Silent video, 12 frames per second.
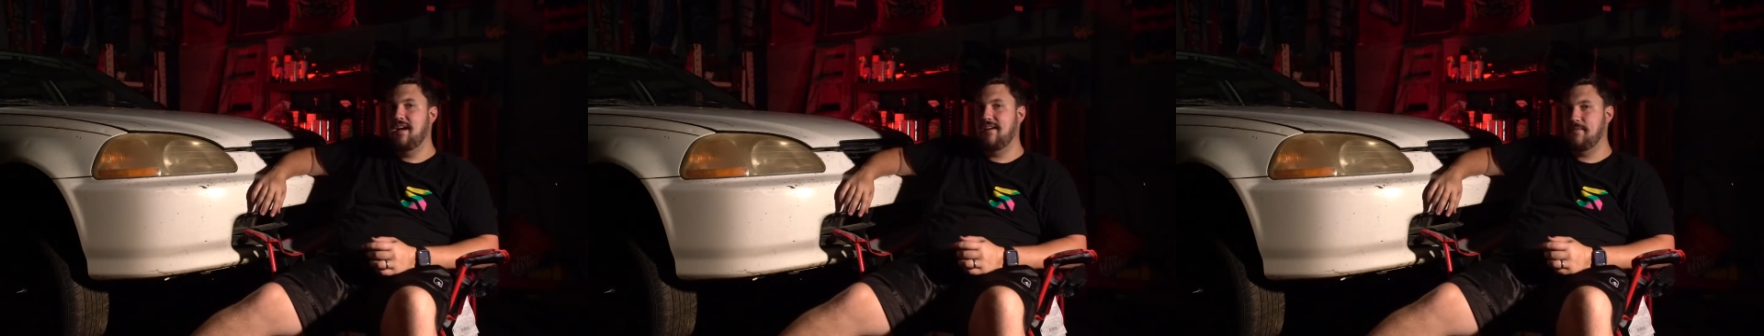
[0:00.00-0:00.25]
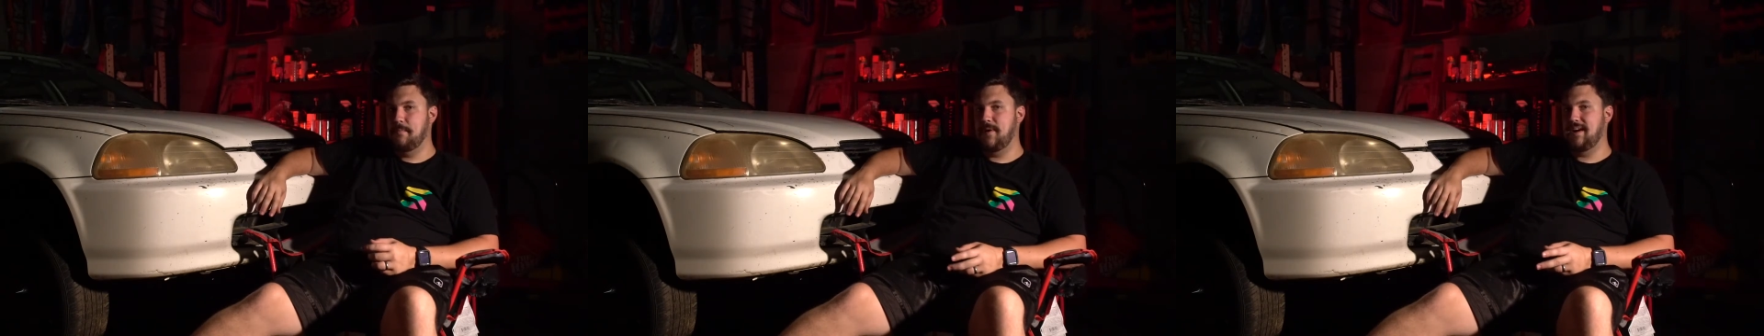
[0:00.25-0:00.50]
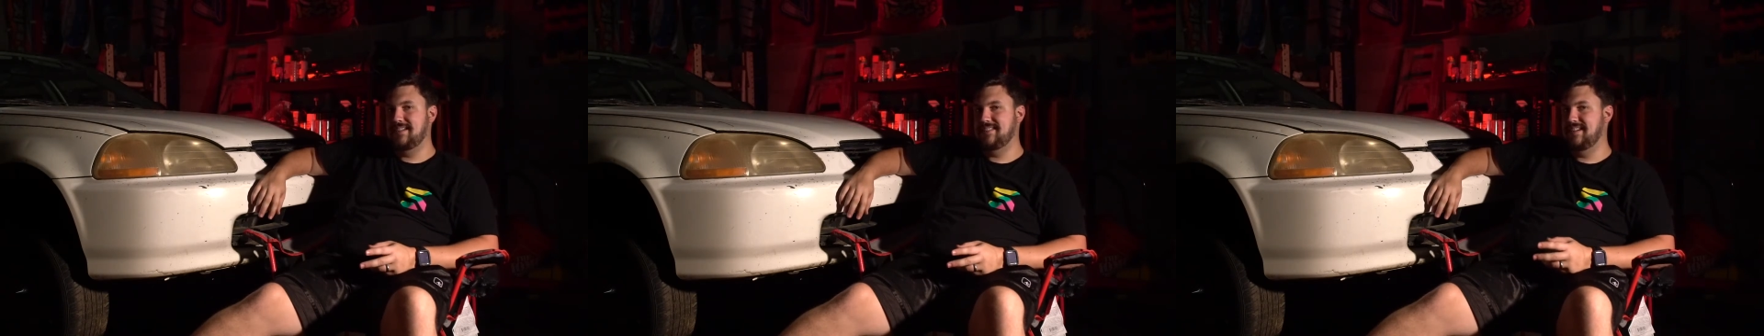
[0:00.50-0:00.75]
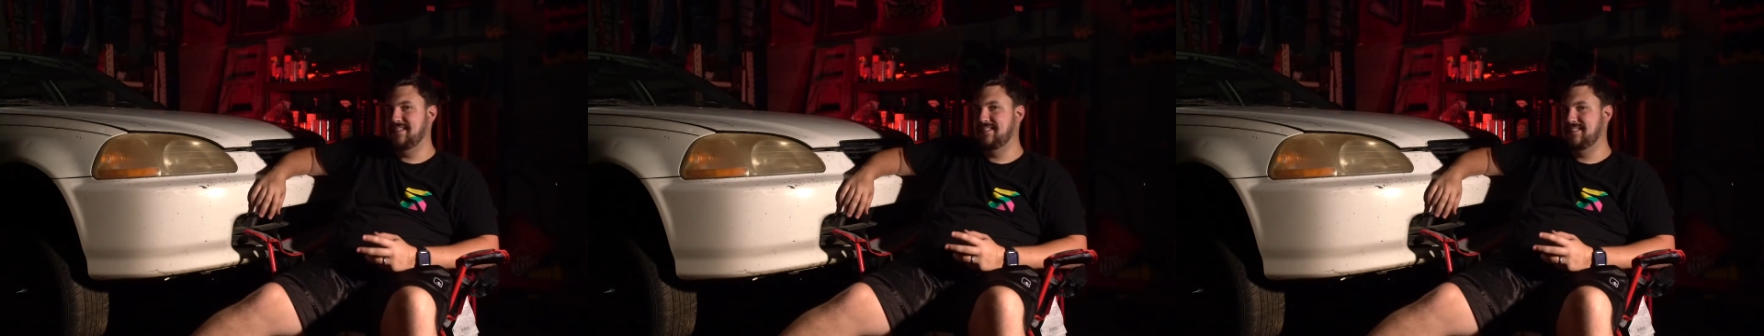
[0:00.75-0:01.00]
of a
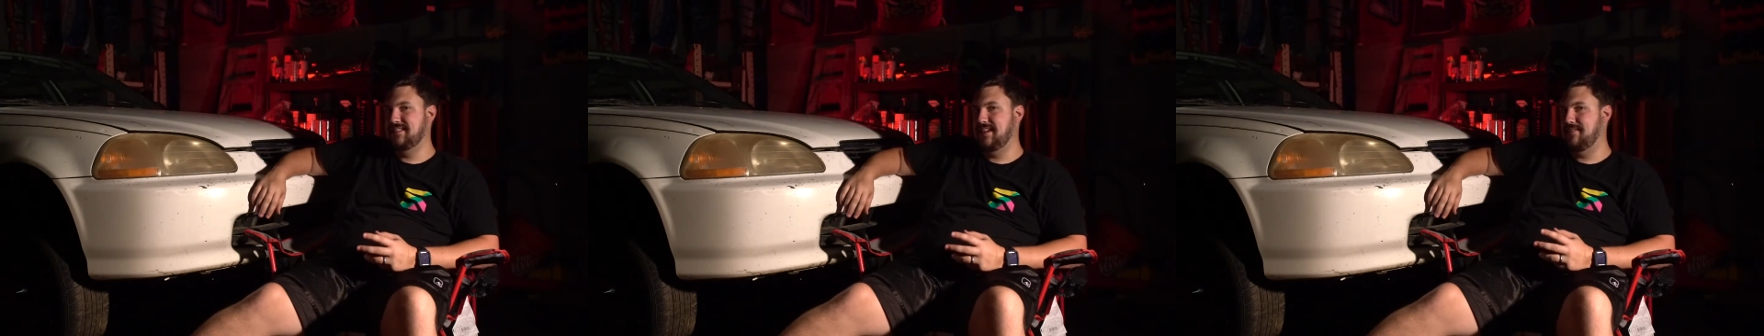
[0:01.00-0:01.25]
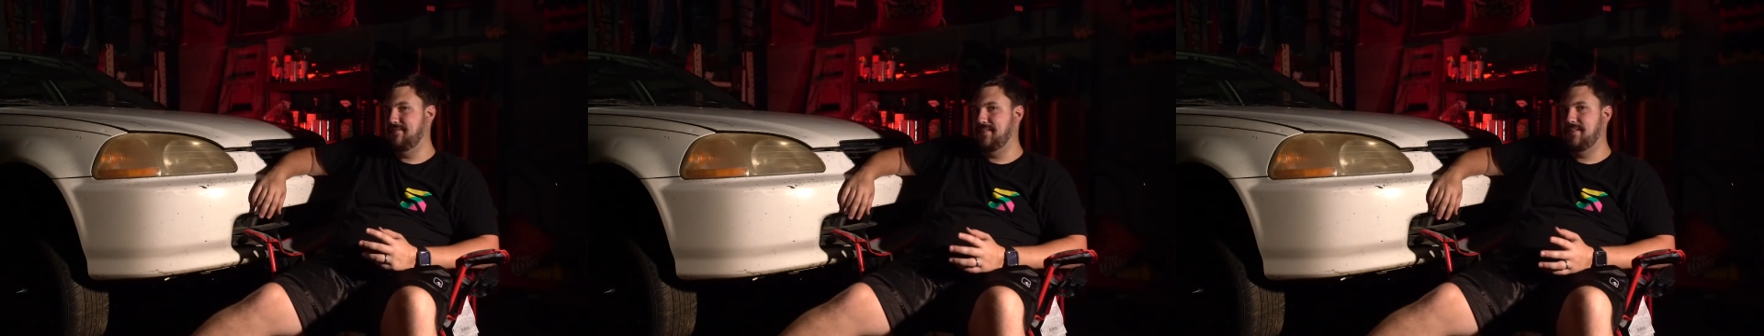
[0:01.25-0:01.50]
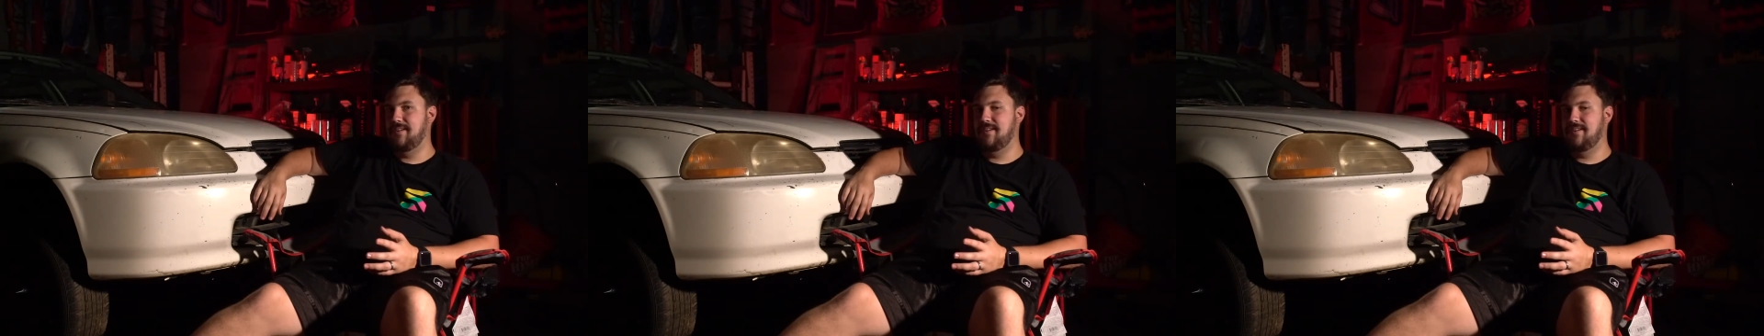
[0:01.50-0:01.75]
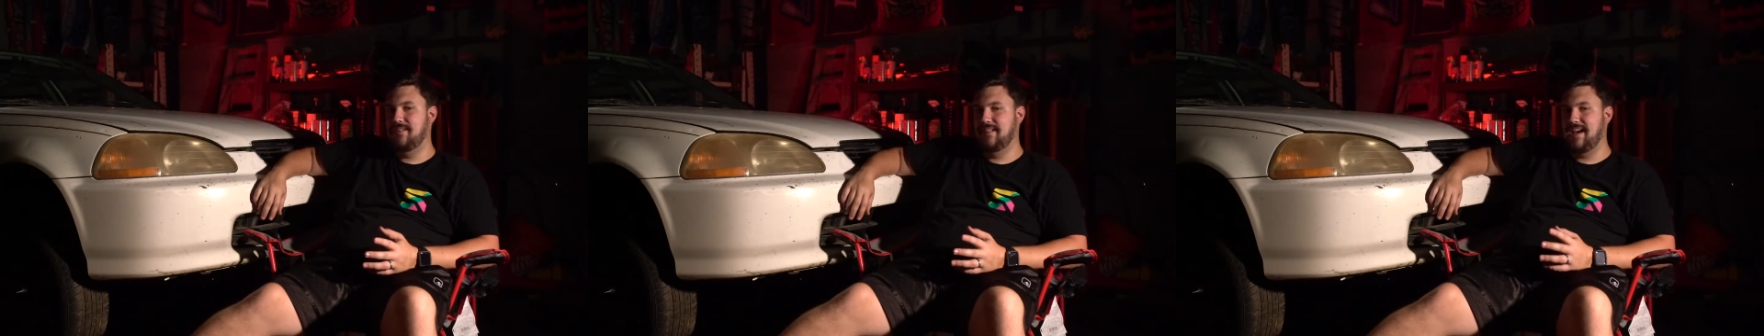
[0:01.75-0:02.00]
process to see if it'll
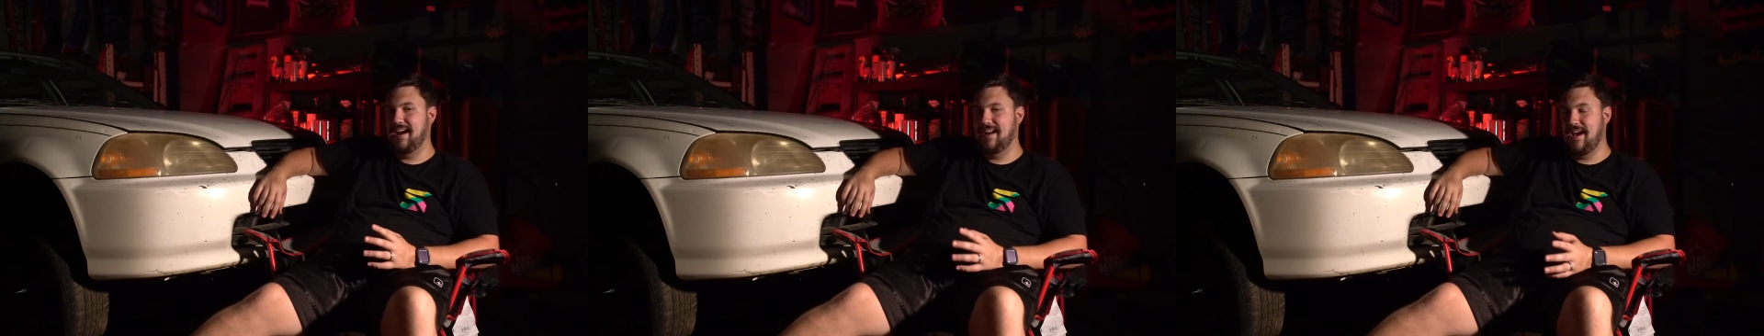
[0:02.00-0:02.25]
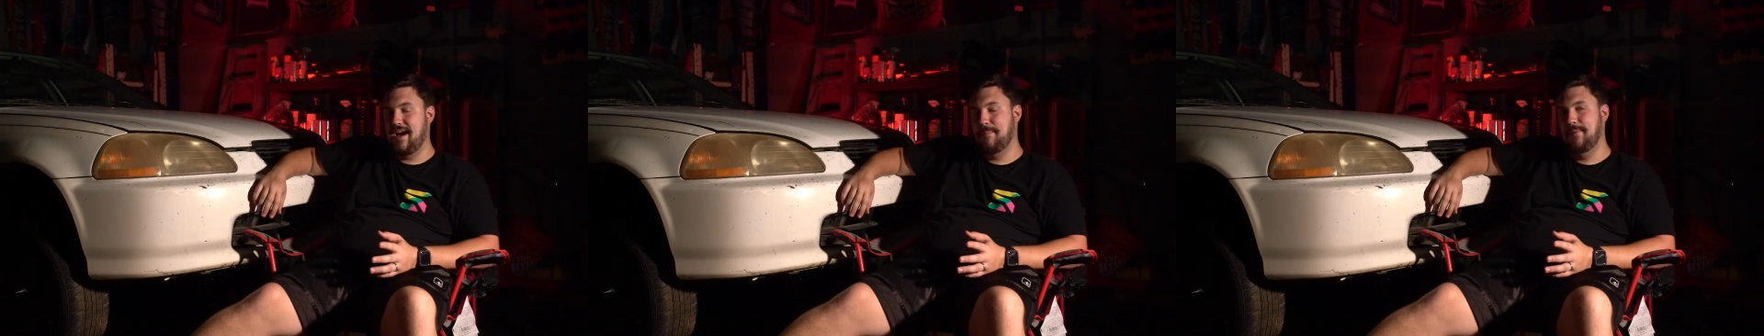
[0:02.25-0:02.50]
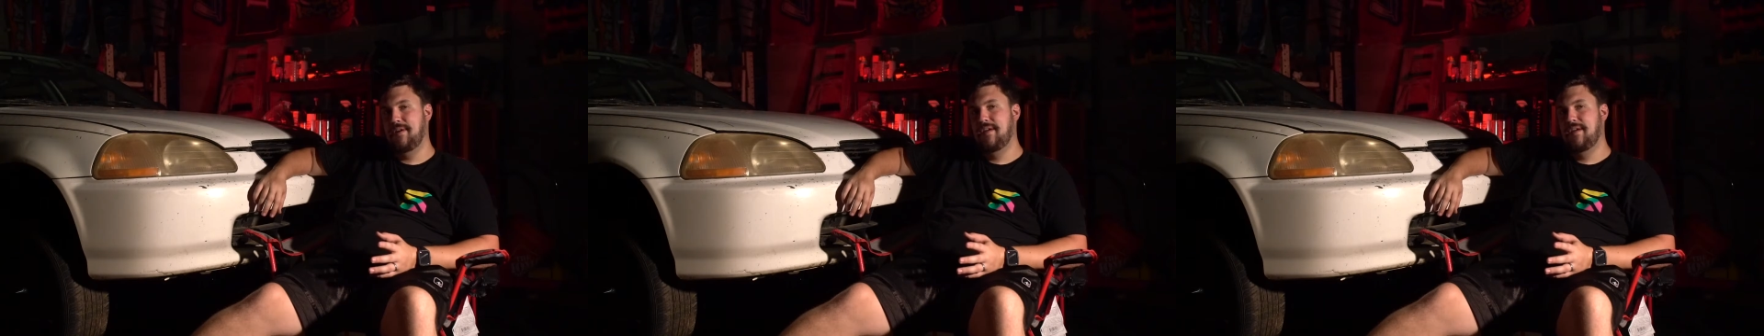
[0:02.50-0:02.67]
all line up